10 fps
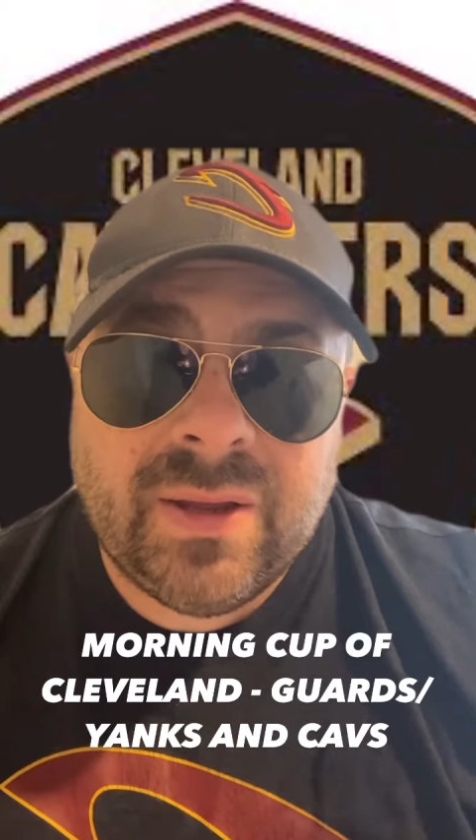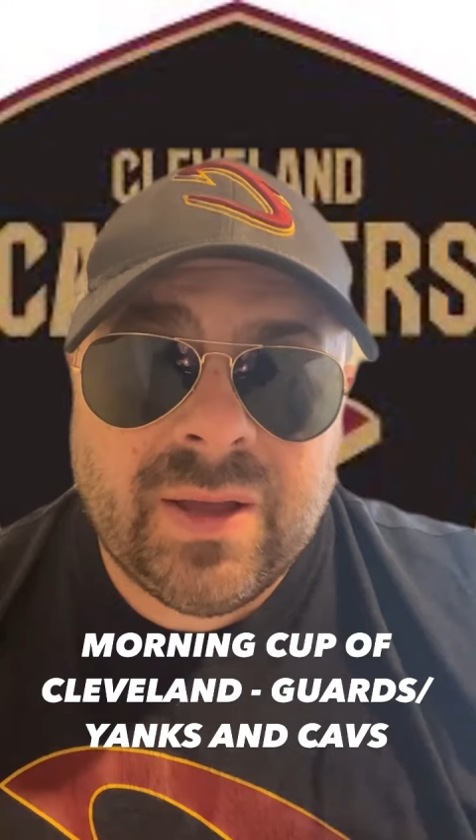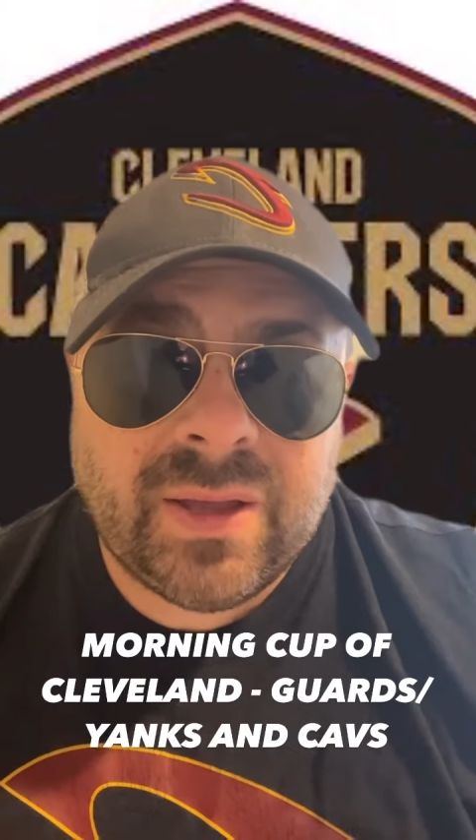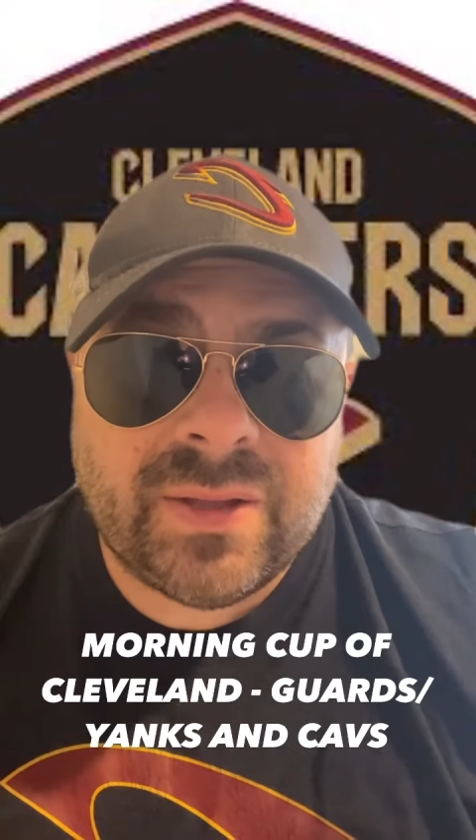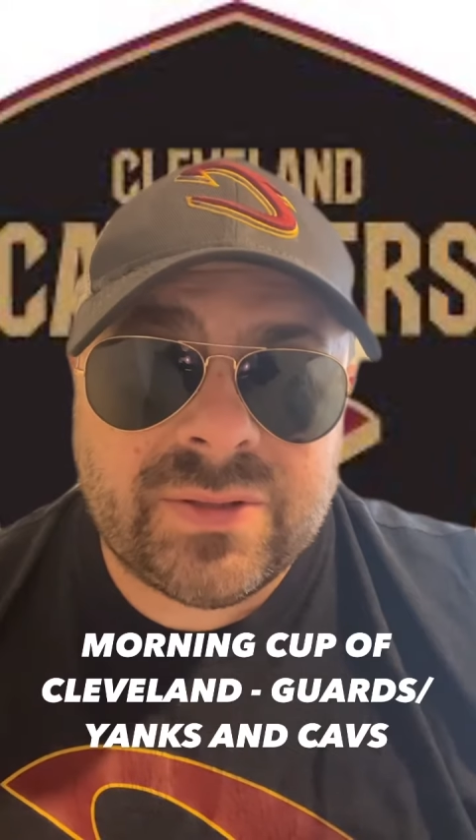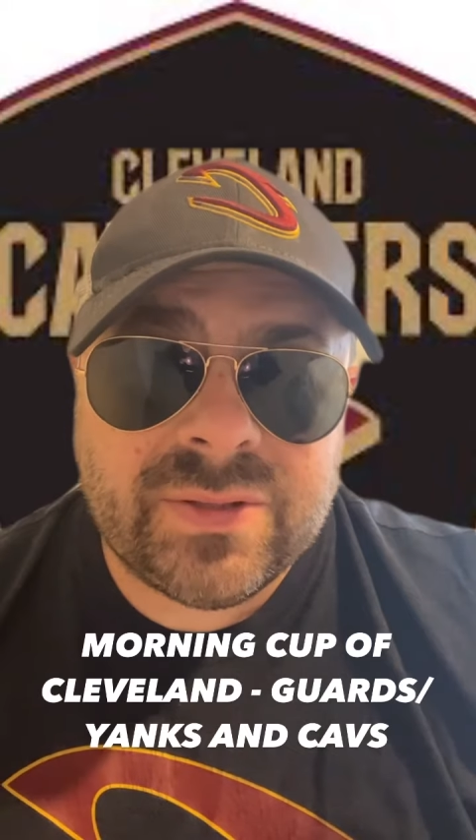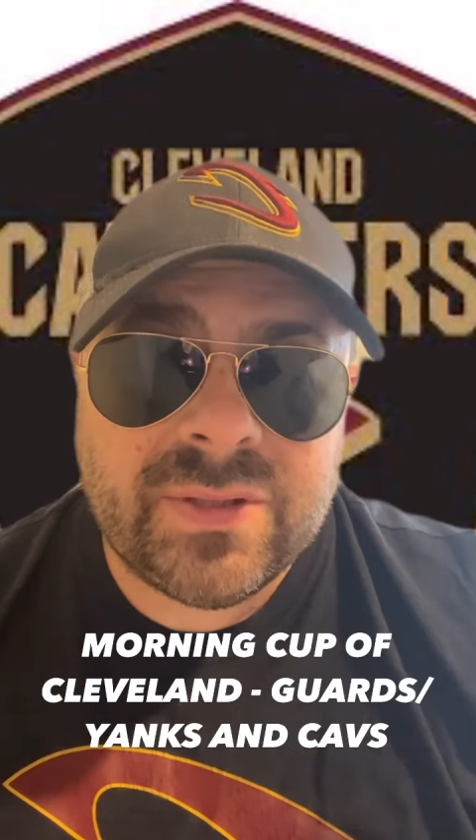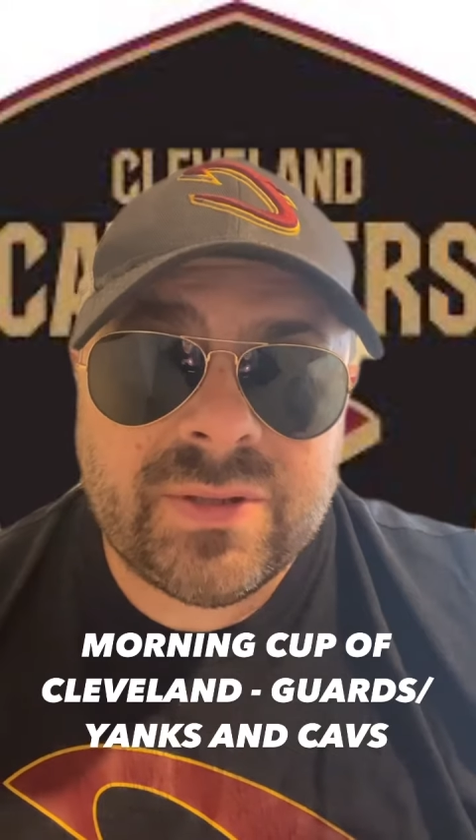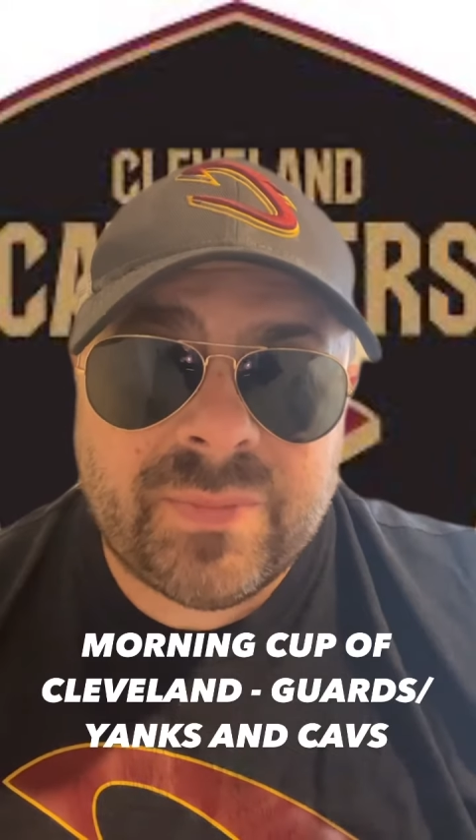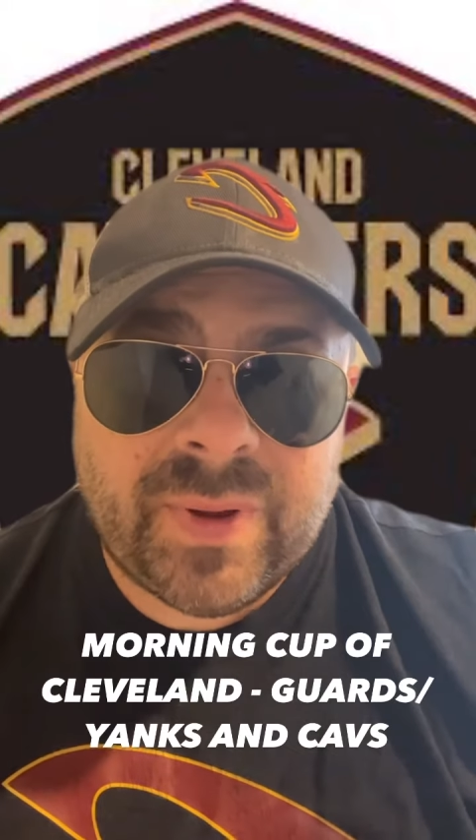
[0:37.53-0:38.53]

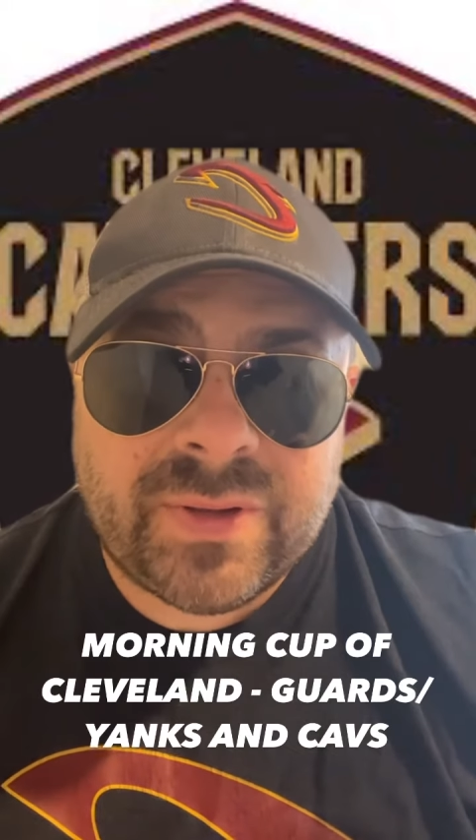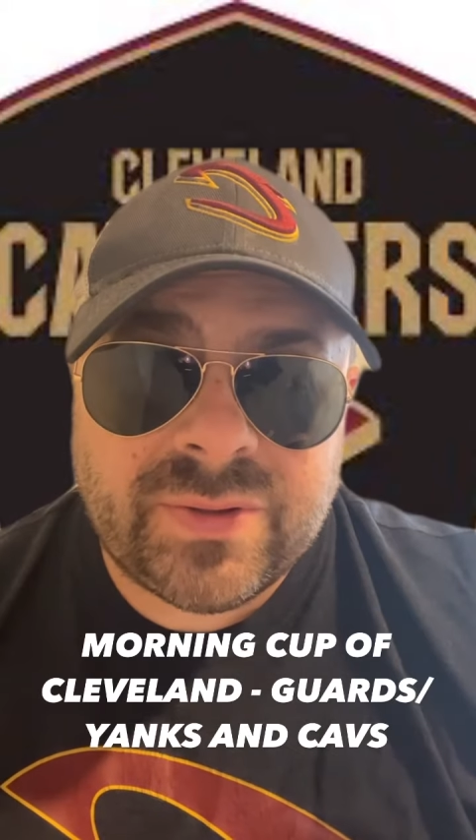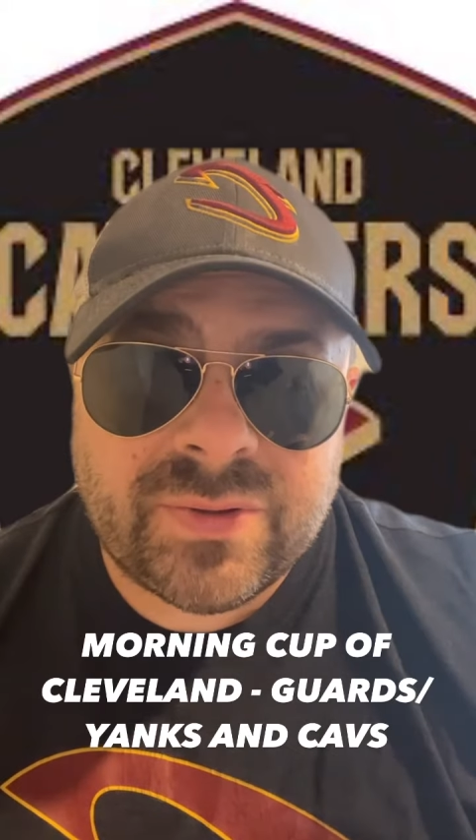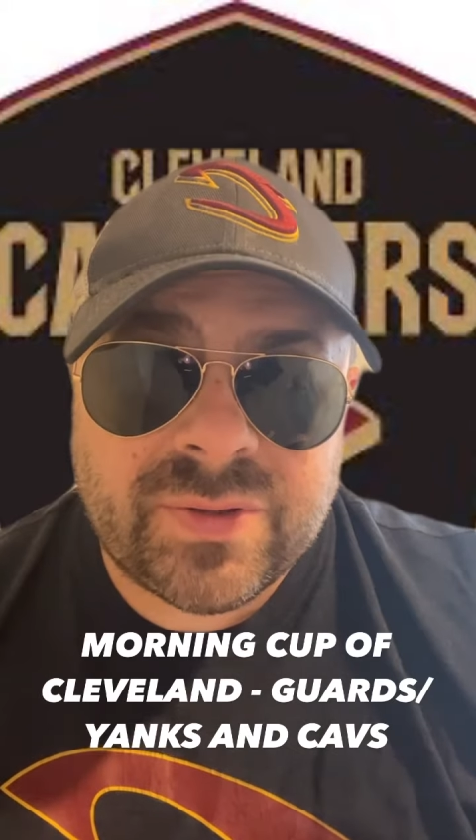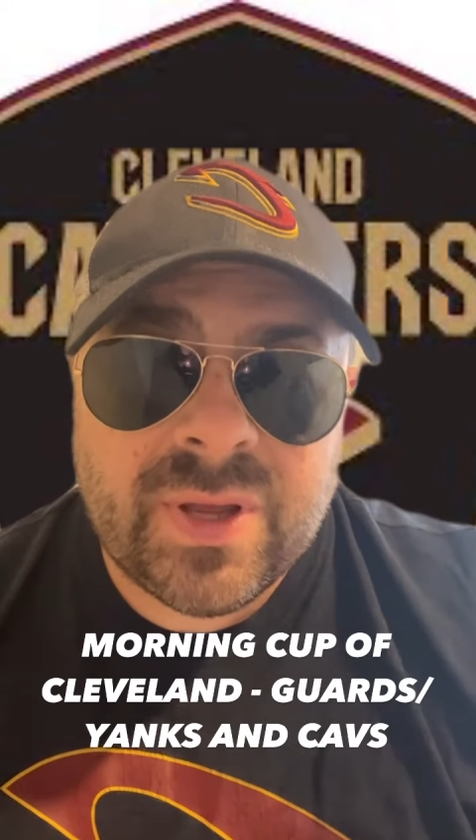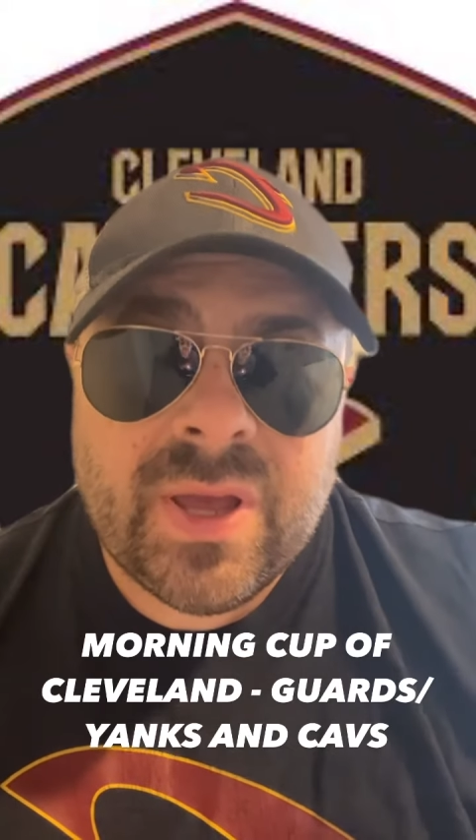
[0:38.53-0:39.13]
against the Pacers.